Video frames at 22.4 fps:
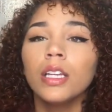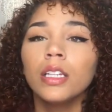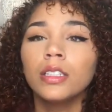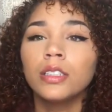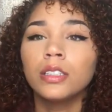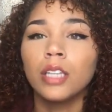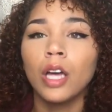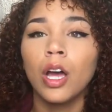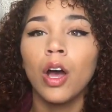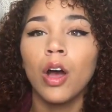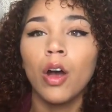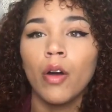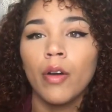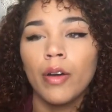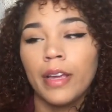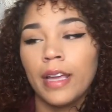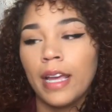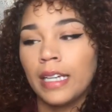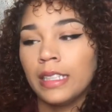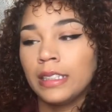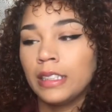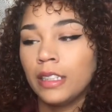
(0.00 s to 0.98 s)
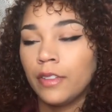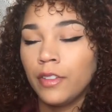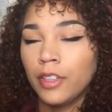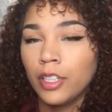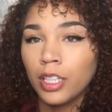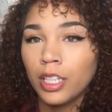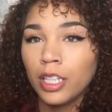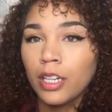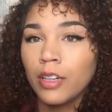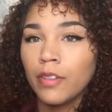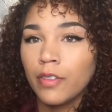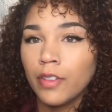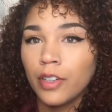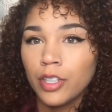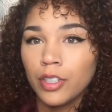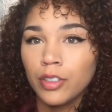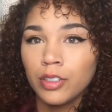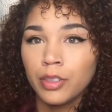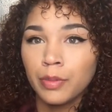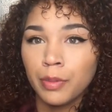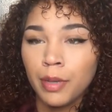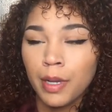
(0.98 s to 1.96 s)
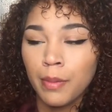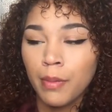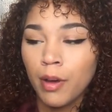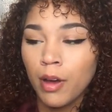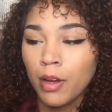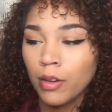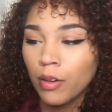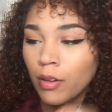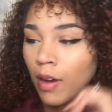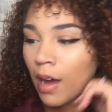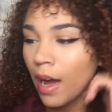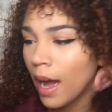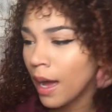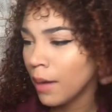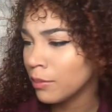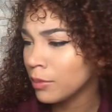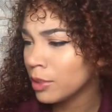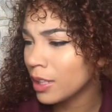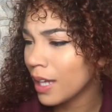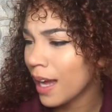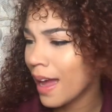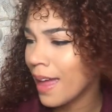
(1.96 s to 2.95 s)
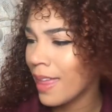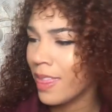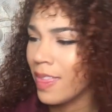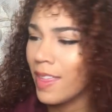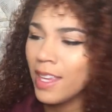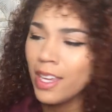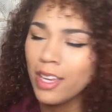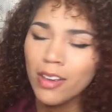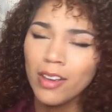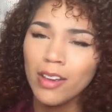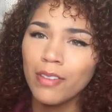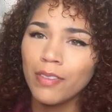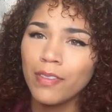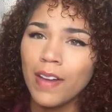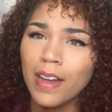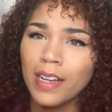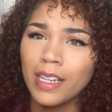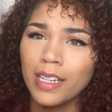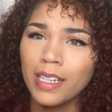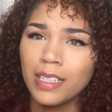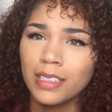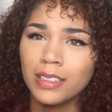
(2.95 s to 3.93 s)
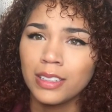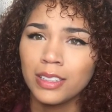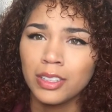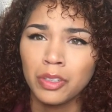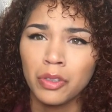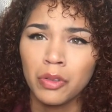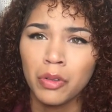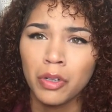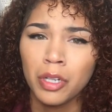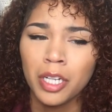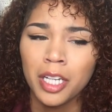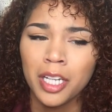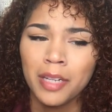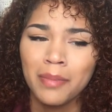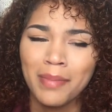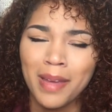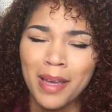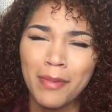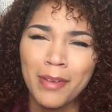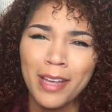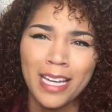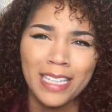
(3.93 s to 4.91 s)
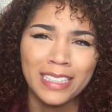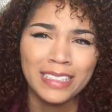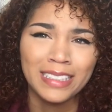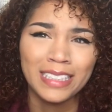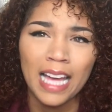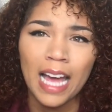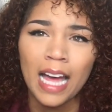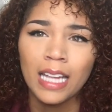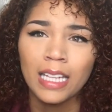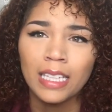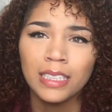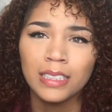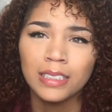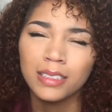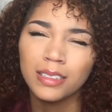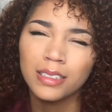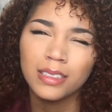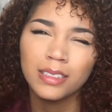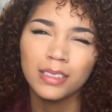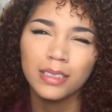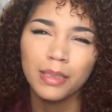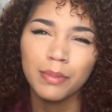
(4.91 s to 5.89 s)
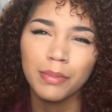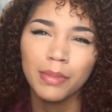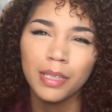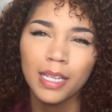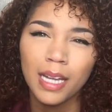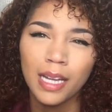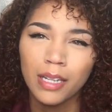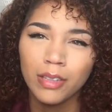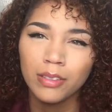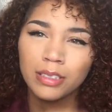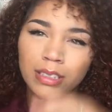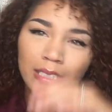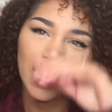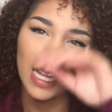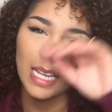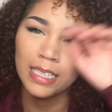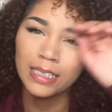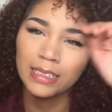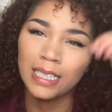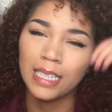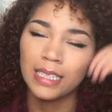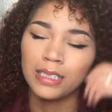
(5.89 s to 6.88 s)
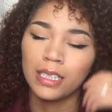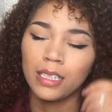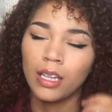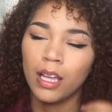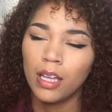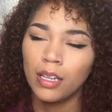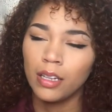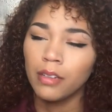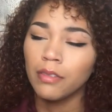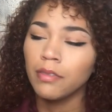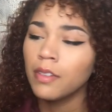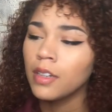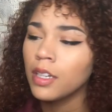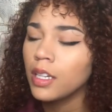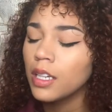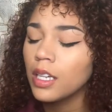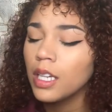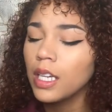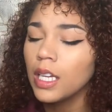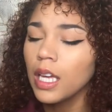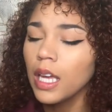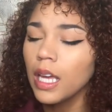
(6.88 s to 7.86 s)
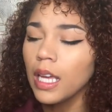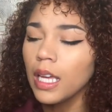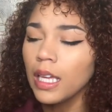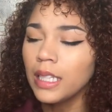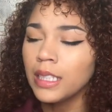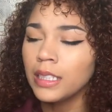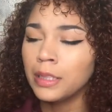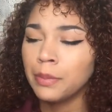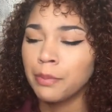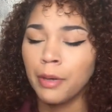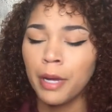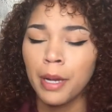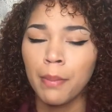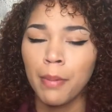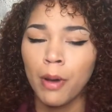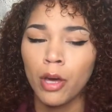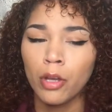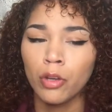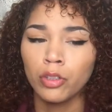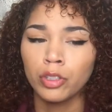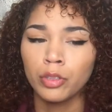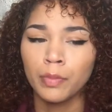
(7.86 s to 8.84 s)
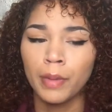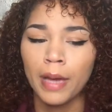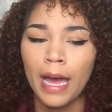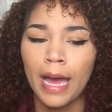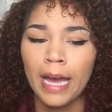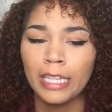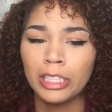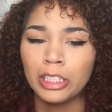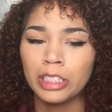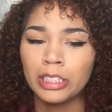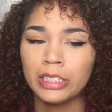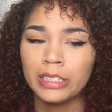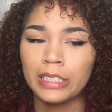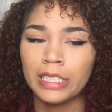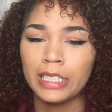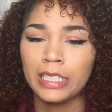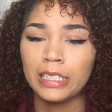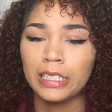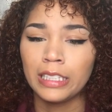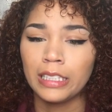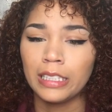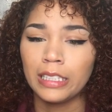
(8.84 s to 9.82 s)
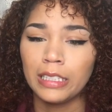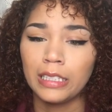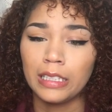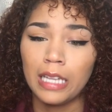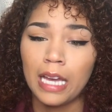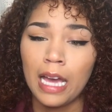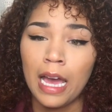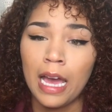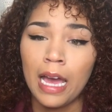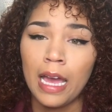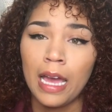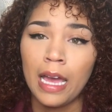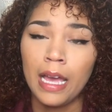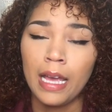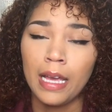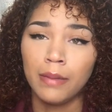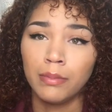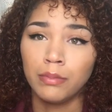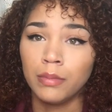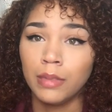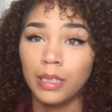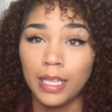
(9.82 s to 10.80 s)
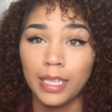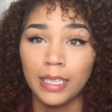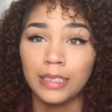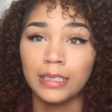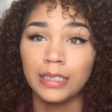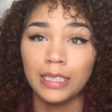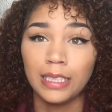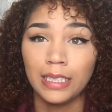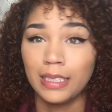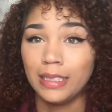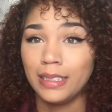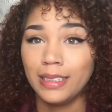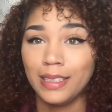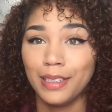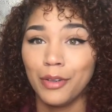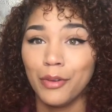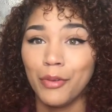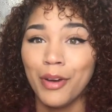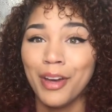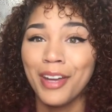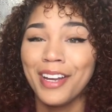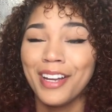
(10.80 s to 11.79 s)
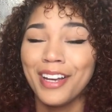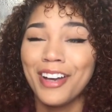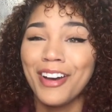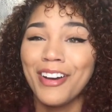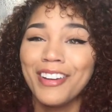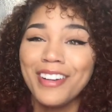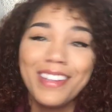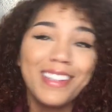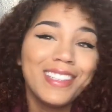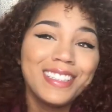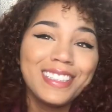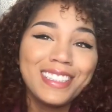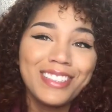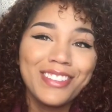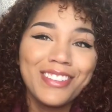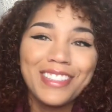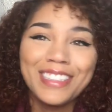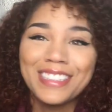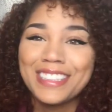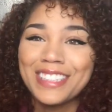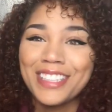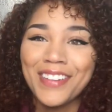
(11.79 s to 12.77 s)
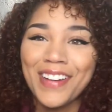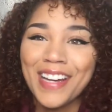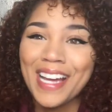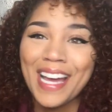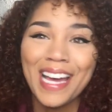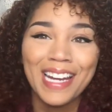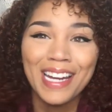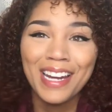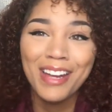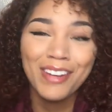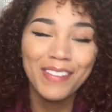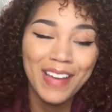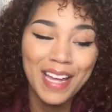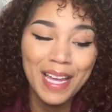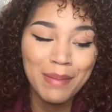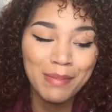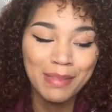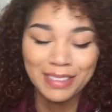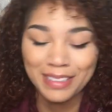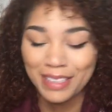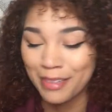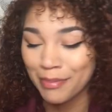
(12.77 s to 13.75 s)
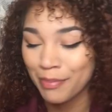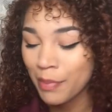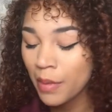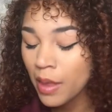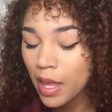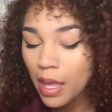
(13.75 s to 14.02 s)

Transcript: So yes, if you're looking for a new spray bottle, I'm I think you could find it in store, maybe at Sally's or something. I know Sally's has a lot of spray bottles, but I just didn't, I'm lazy and didn't want to go to the store, so I got it off Amazon.